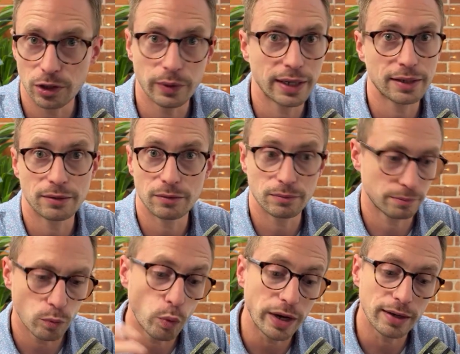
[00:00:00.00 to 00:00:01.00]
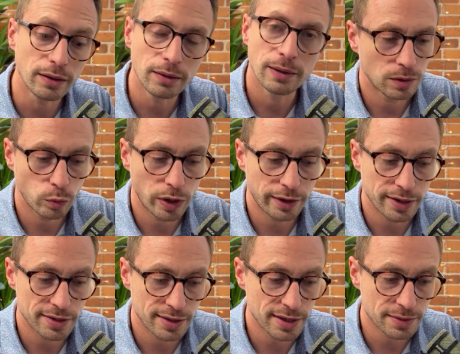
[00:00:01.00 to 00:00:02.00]
Go ahead and win.
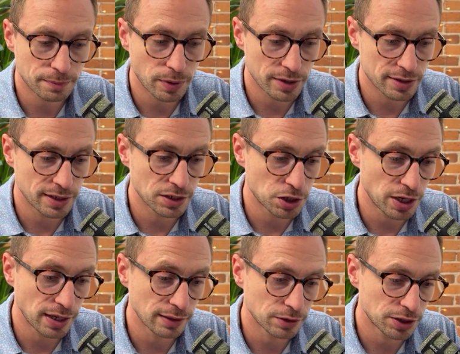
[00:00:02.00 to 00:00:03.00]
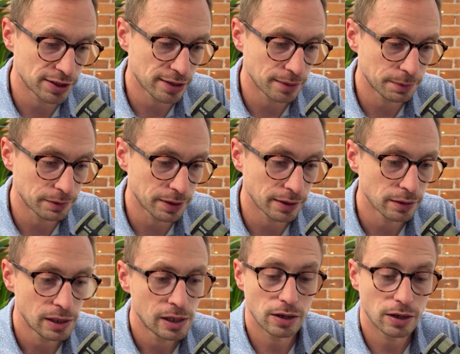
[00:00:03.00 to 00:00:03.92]
Whereas this person here, Jane, she's sleeping right now.